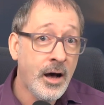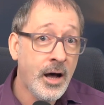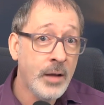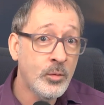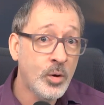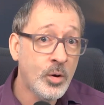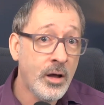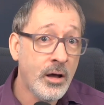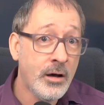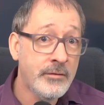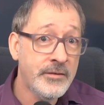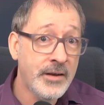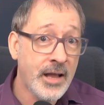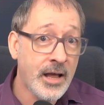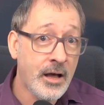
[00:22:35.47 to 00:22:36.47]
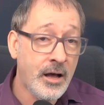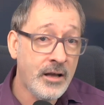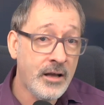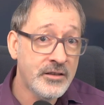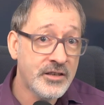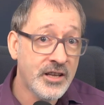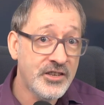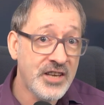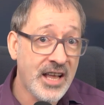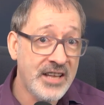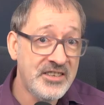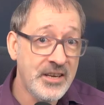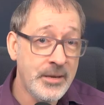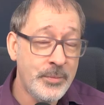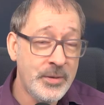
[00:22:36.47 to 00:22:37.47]
I will quite often ask
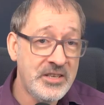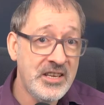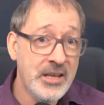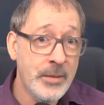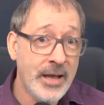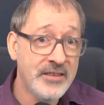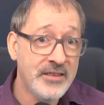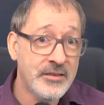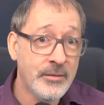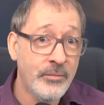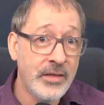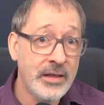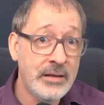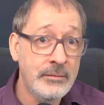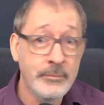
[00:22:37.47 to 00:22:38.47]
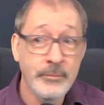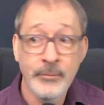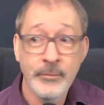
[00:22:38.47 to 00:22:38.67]
ChatGPT about something,